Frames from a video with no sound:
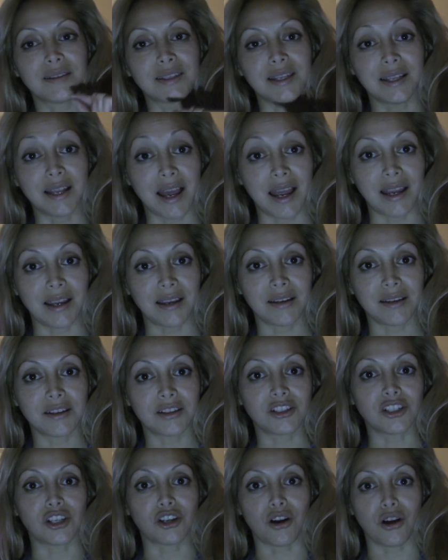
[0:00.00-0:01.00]
Tonight,
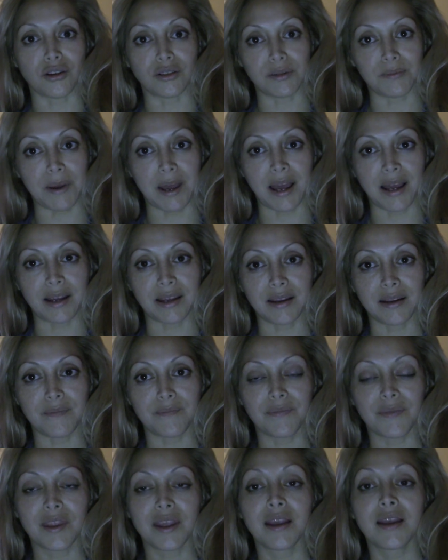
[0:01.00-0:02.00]
she calls me back.
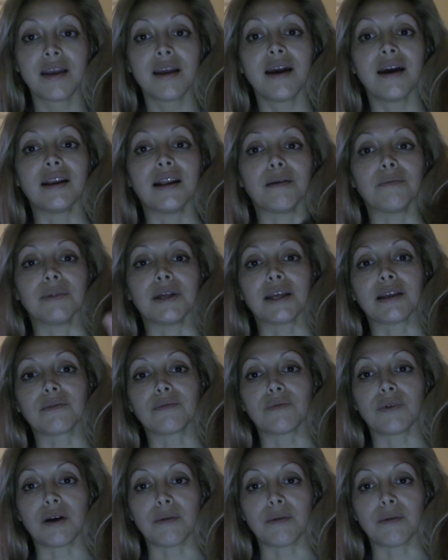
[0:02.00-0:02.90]
And I'm like,